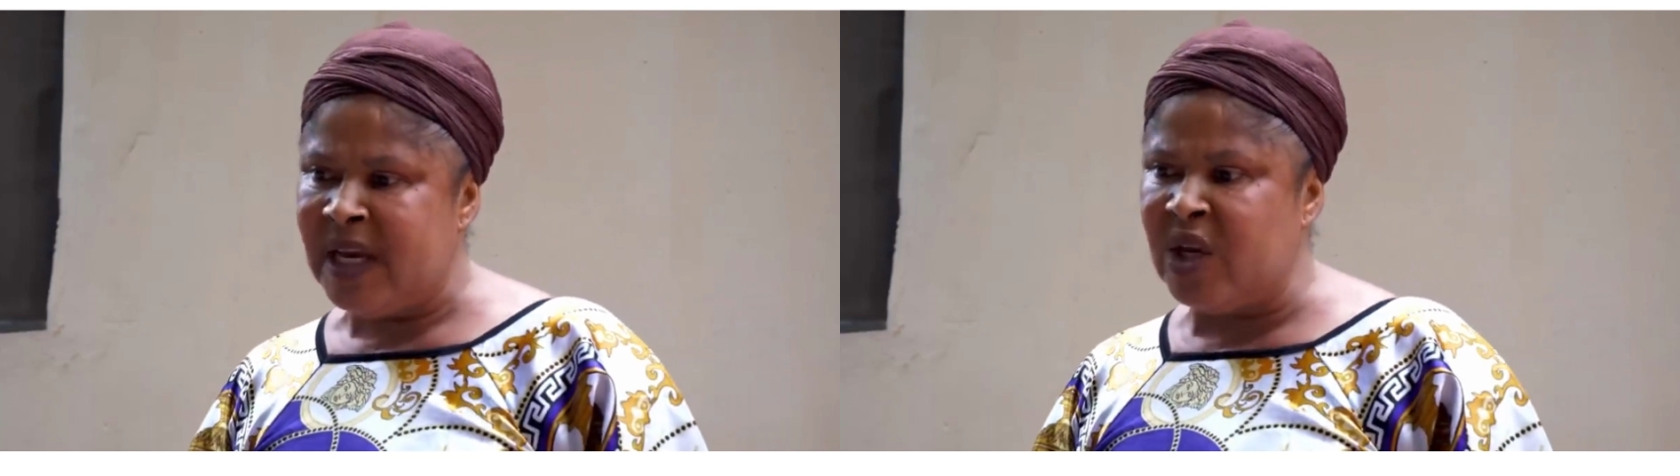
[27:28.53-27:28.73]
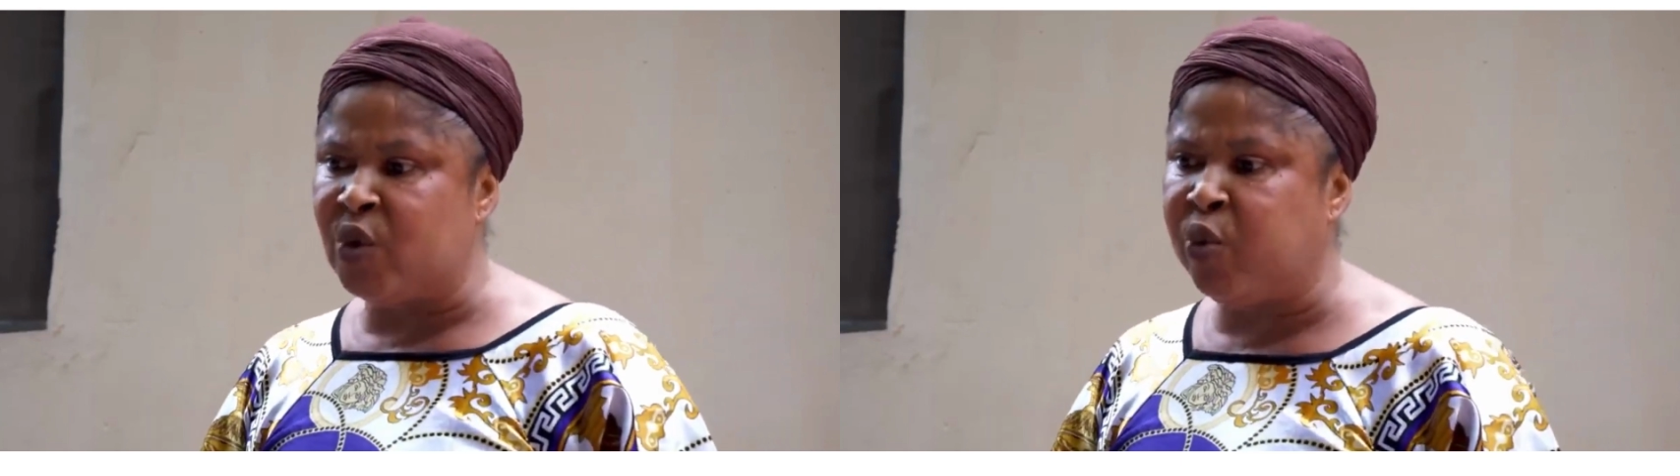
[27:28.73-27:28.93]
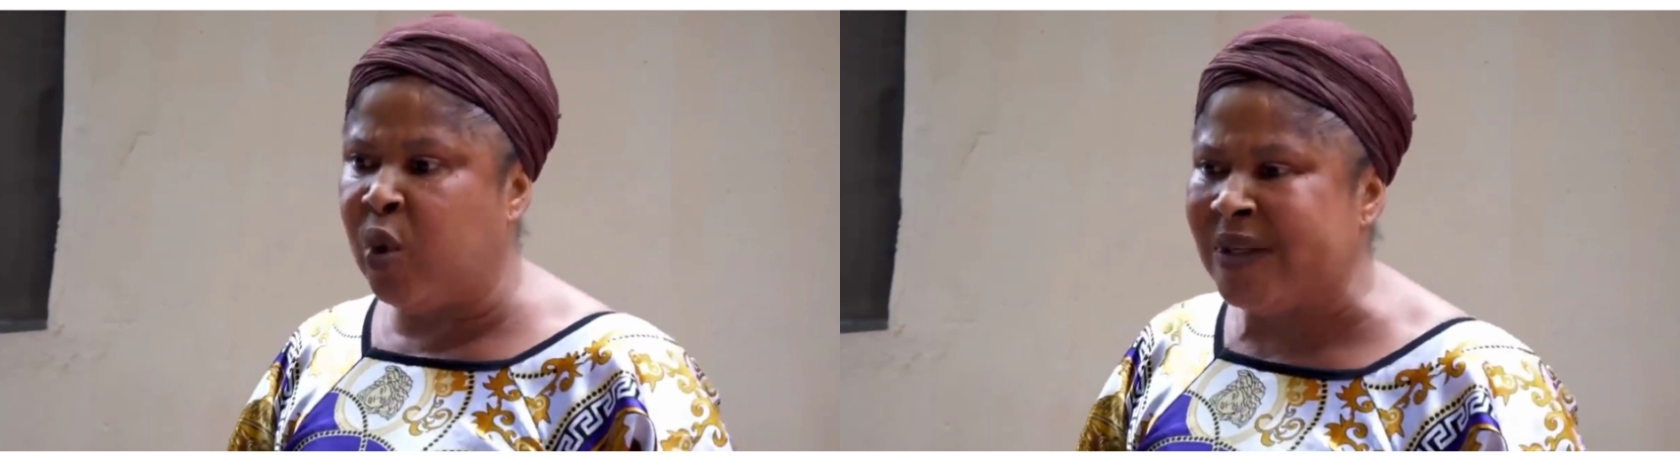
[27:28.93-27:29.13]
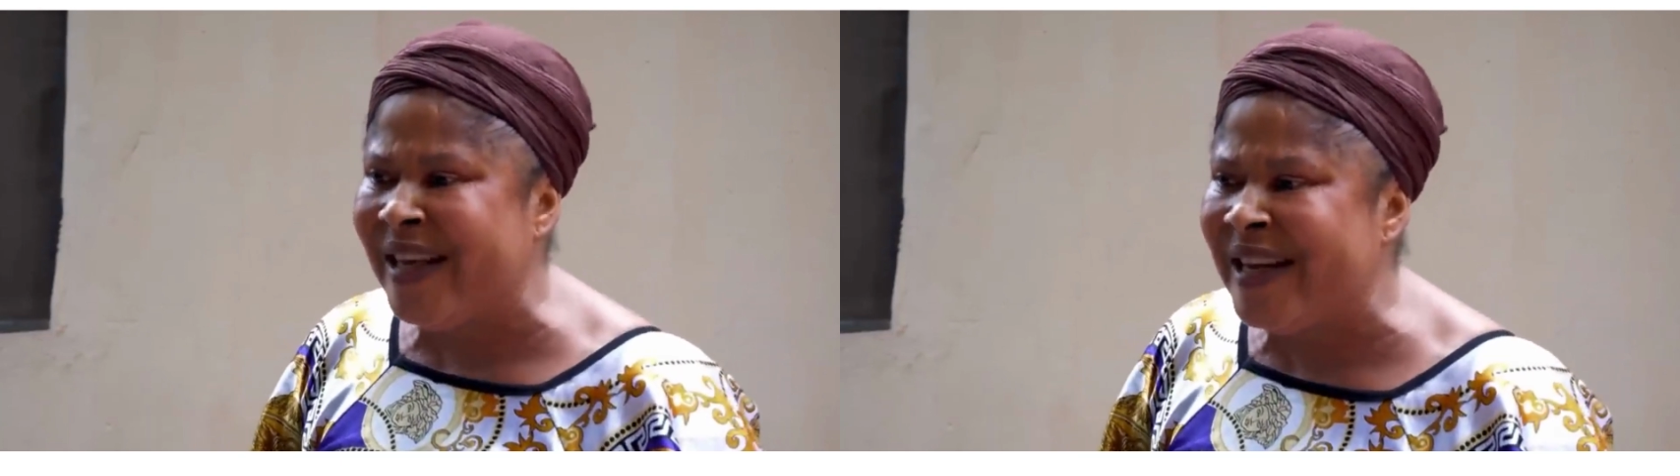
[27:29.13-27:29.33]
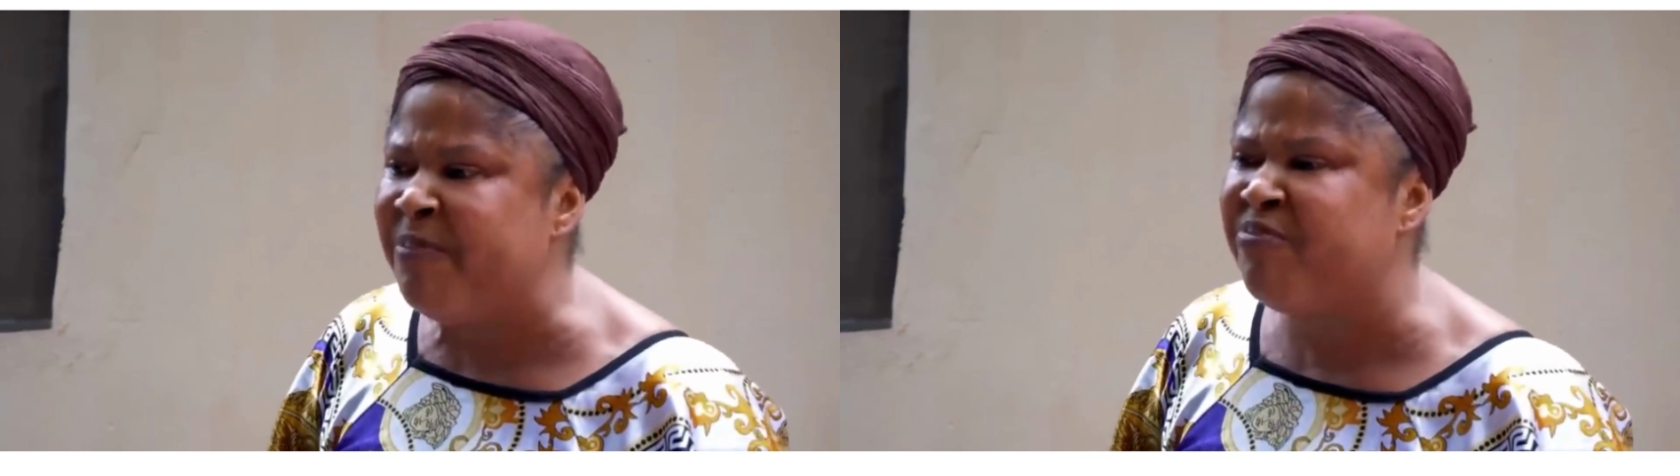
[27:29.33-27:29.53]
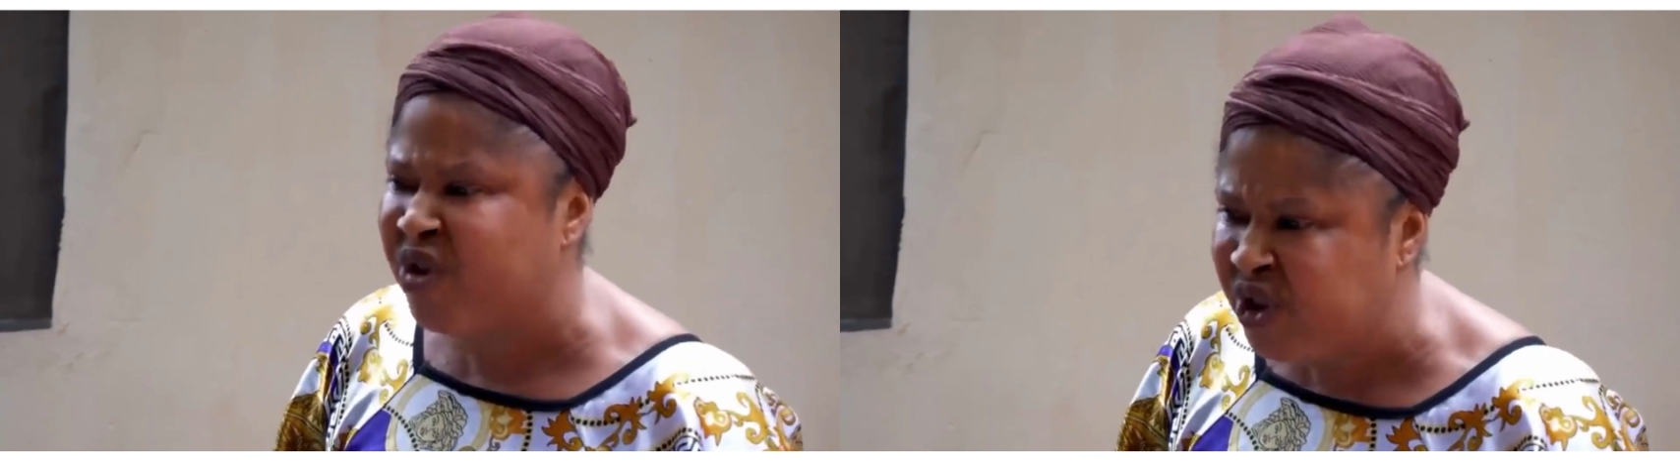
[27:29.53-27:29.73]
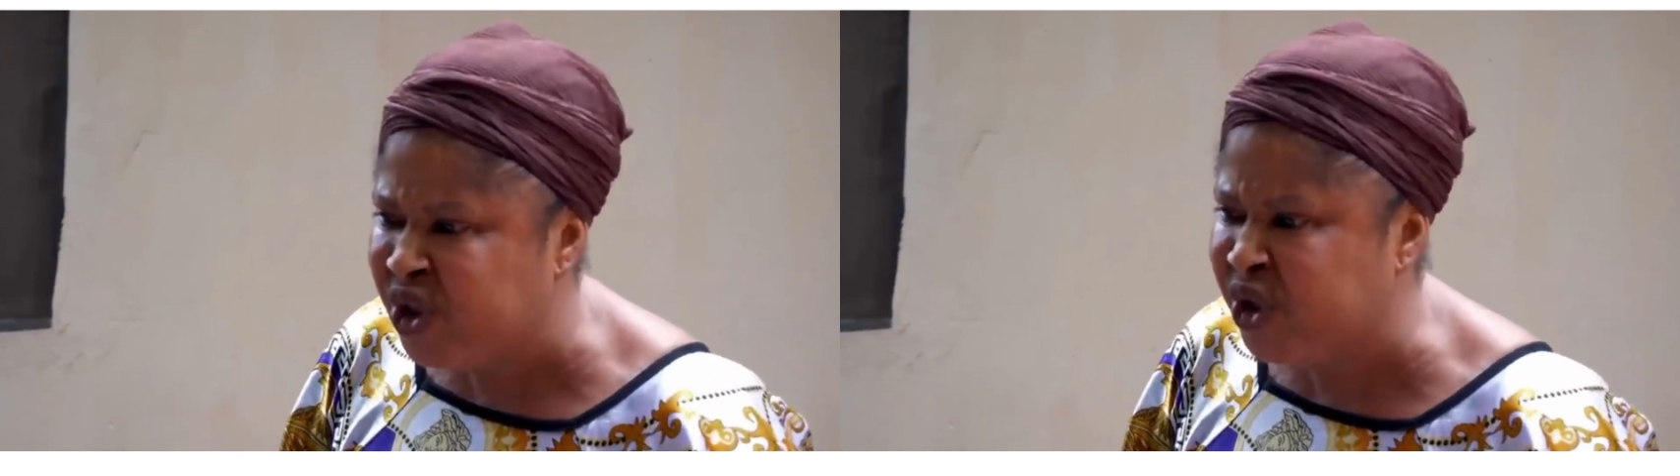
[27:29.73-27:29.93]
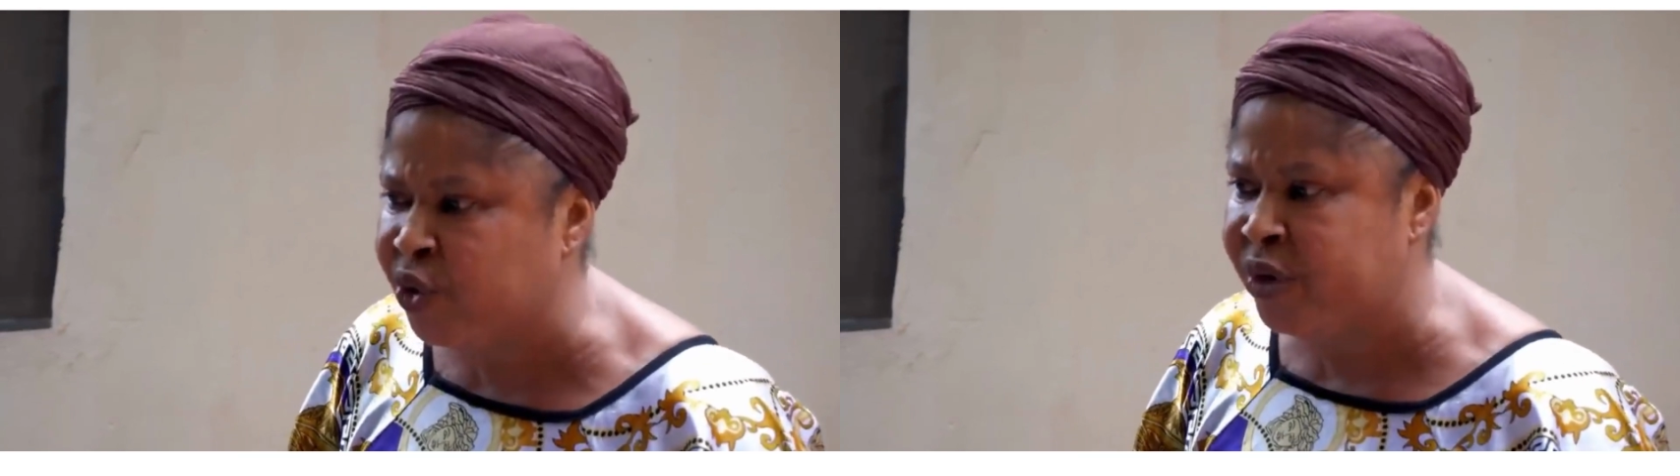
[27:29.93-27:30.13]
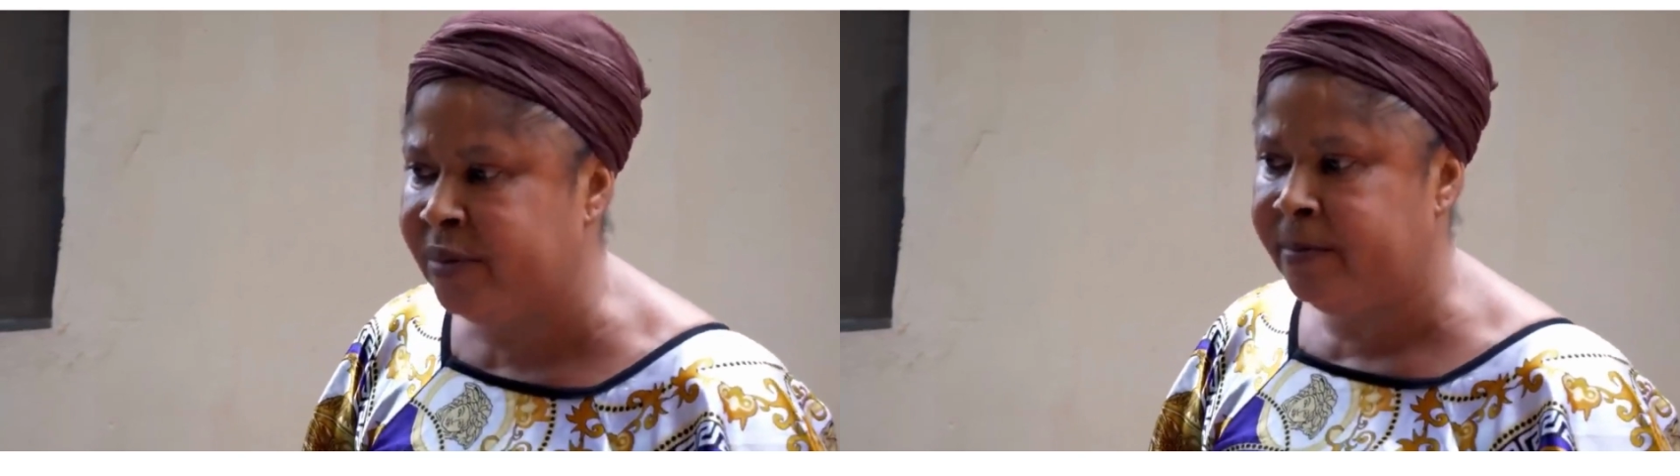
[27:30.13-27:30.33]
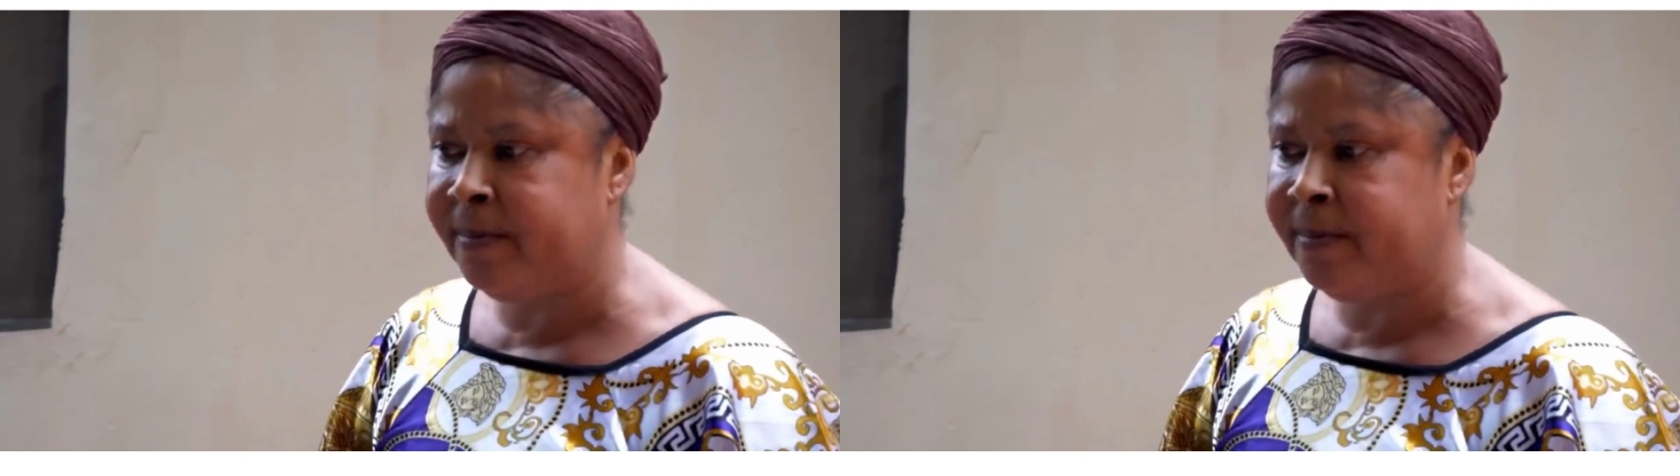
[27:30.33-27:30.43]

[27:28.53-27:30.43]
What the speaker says: is worse than a prostitute.